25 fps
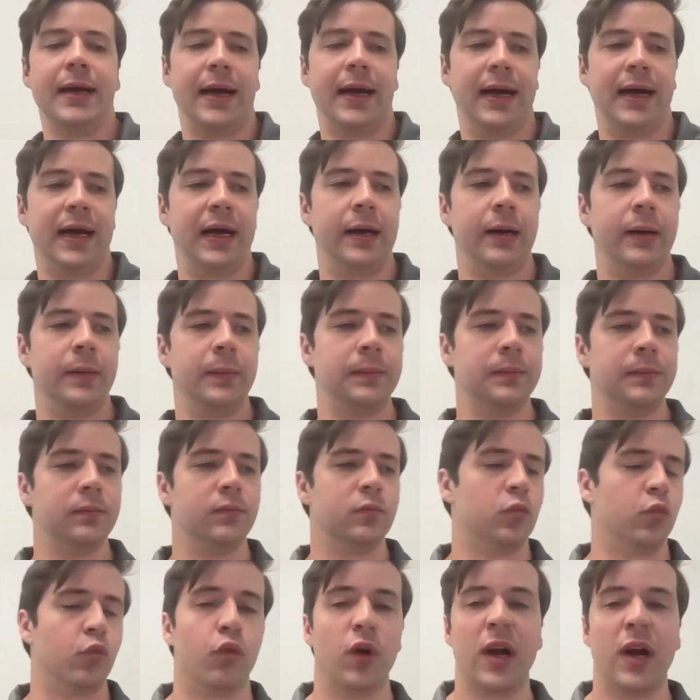um,
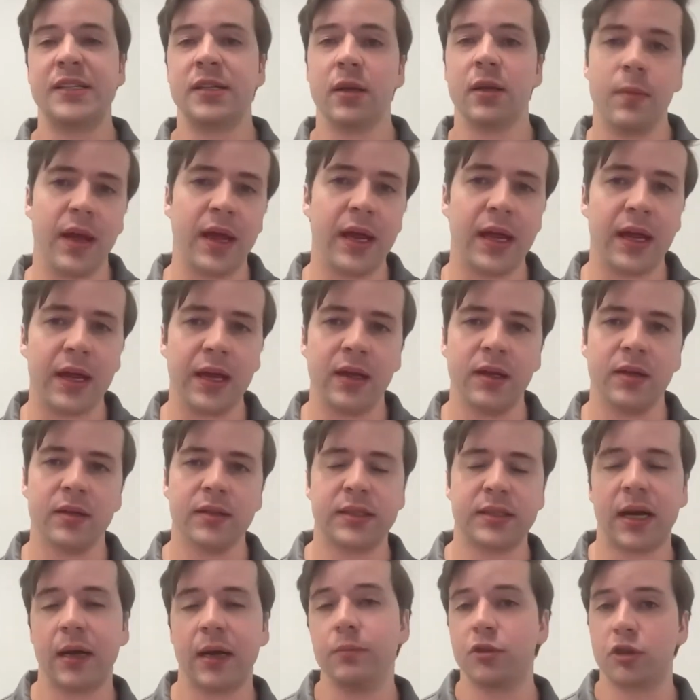resume
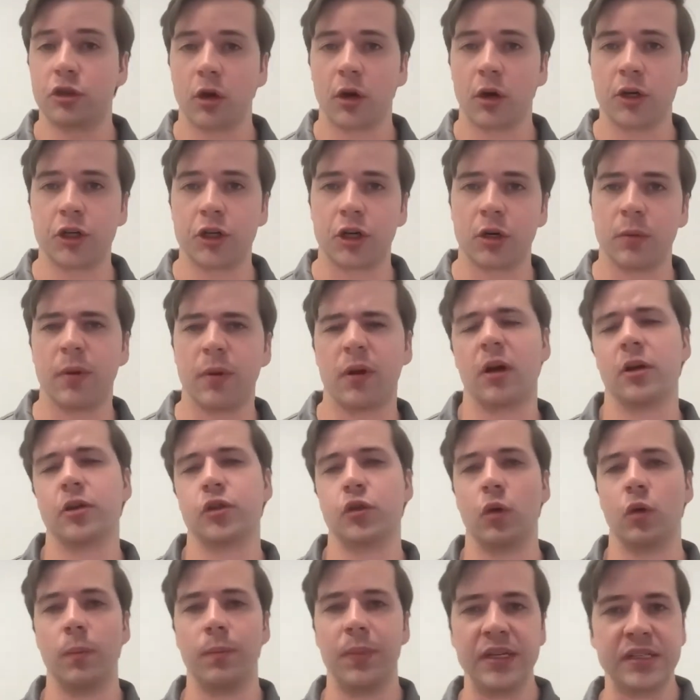type structure, but
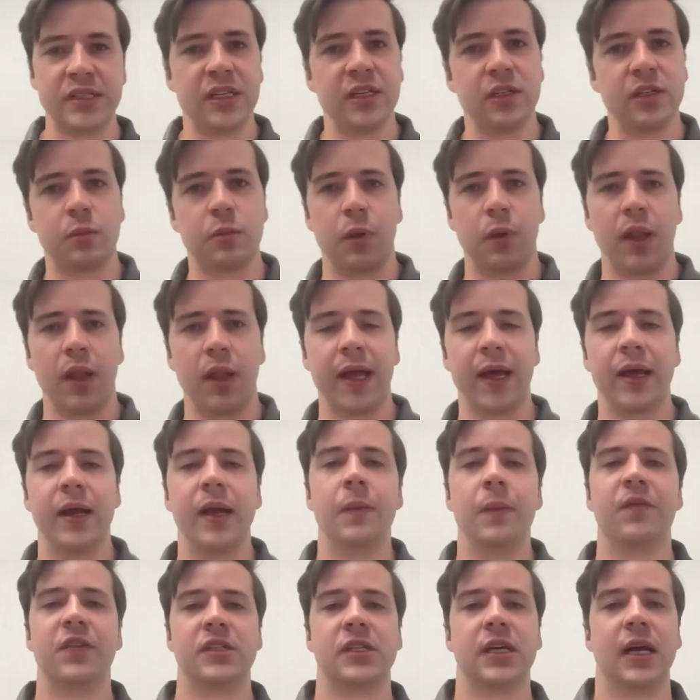also a business plan
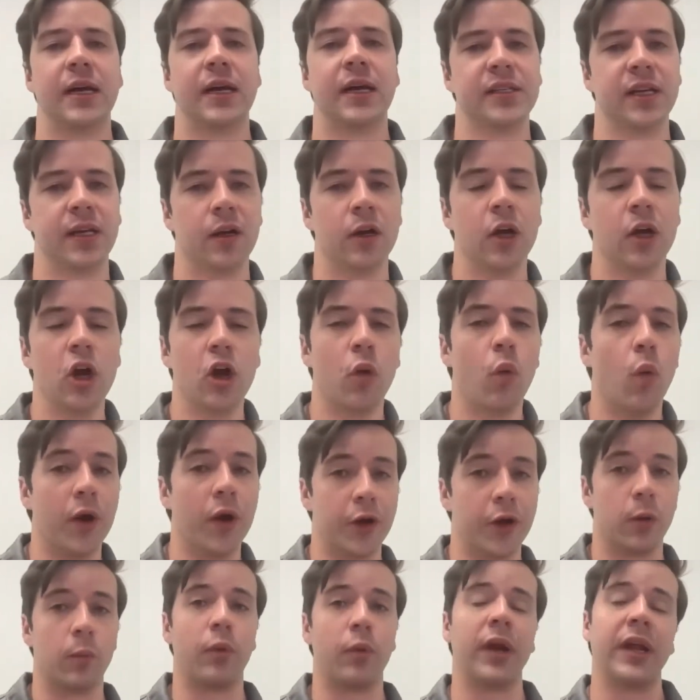emphasizing what
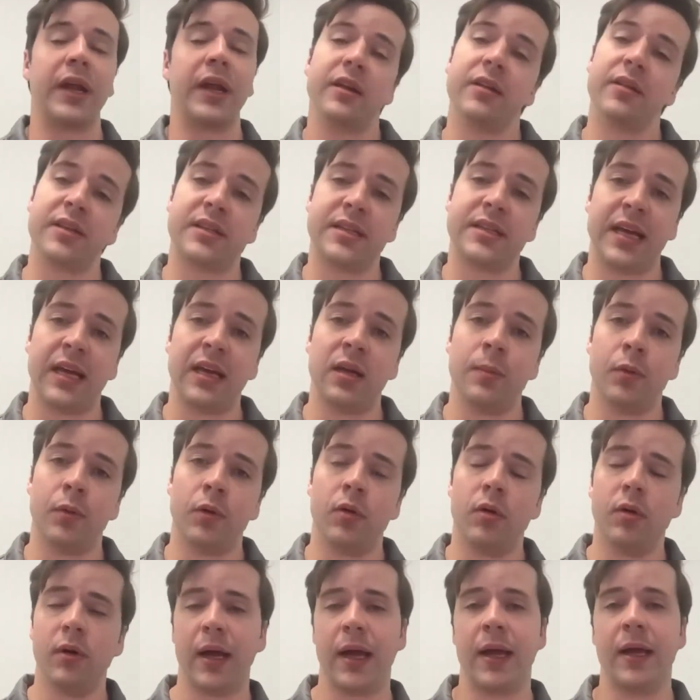you're bringing to the
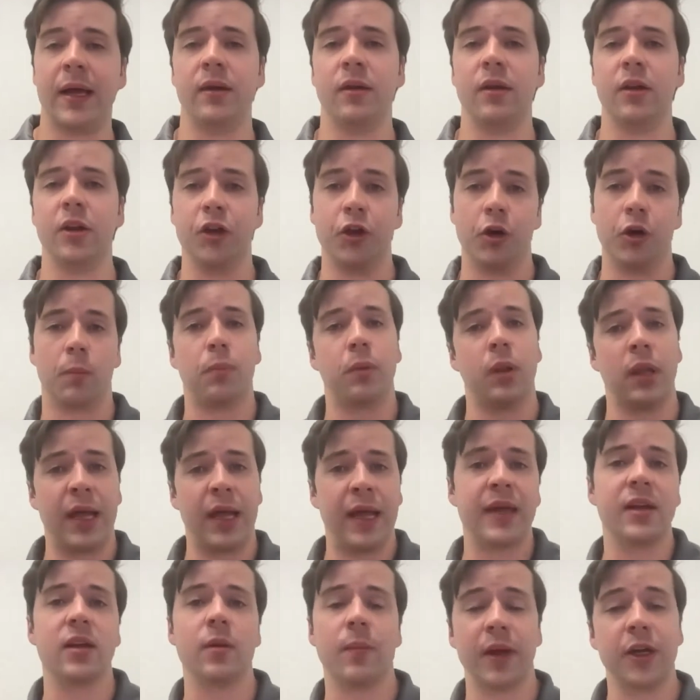table and your
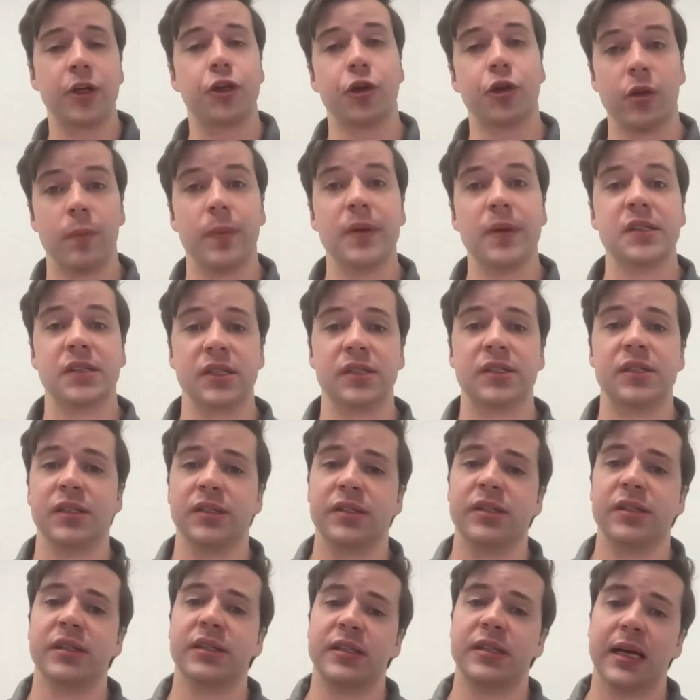plan to make sure the business
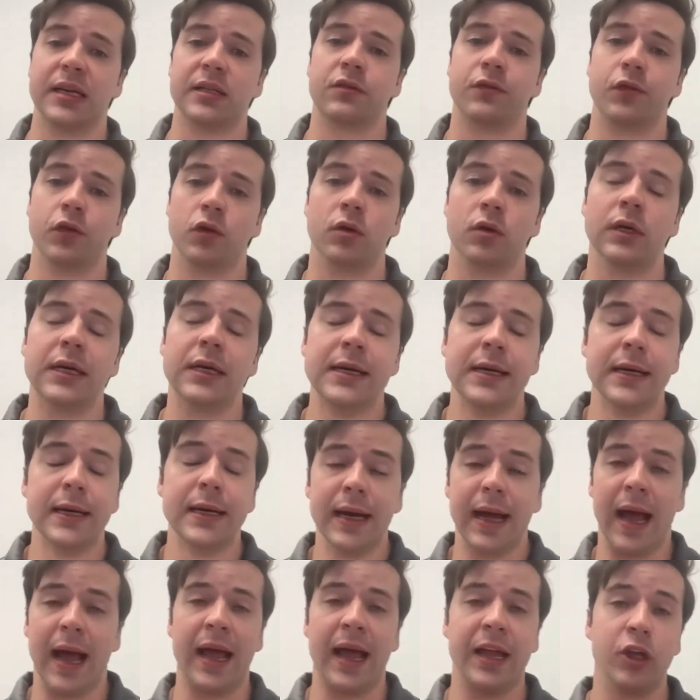is successful.
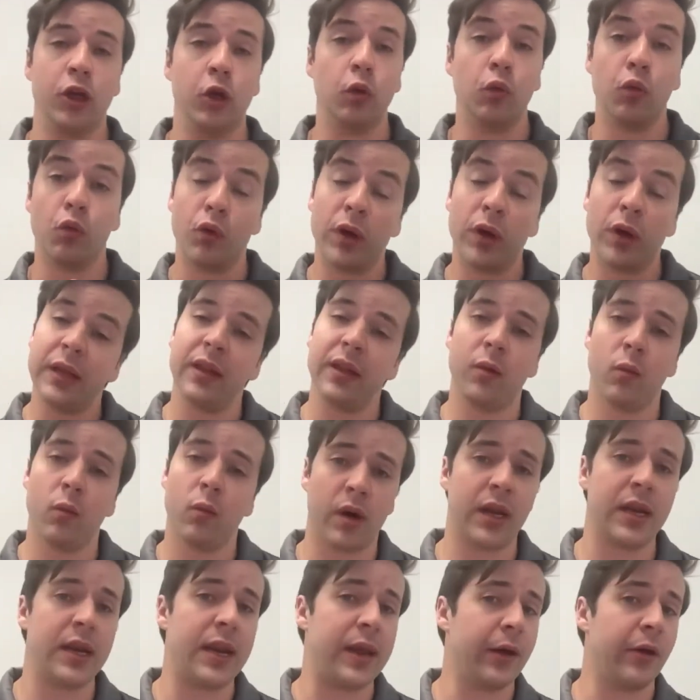And you really want
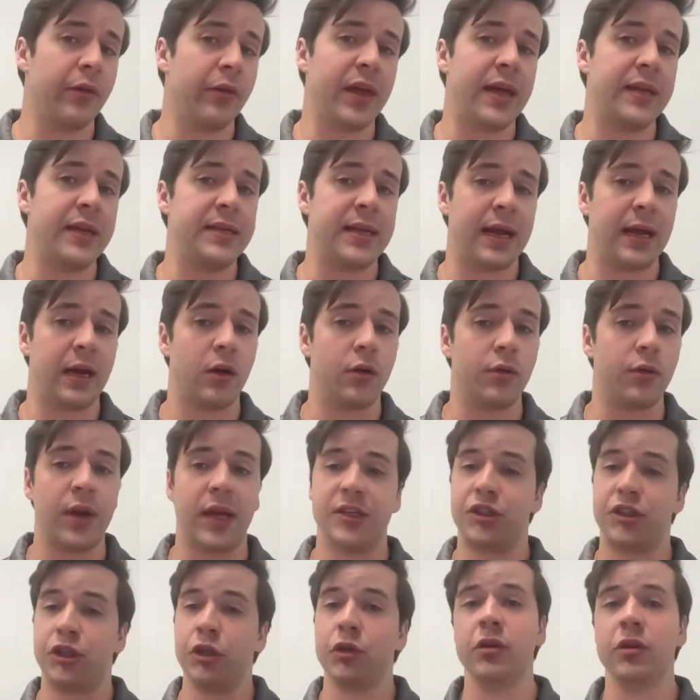to nail that down
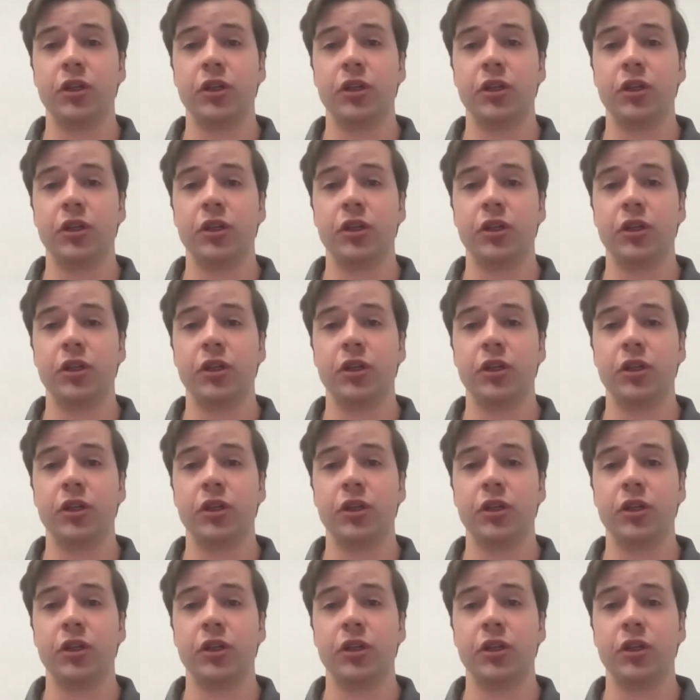as soon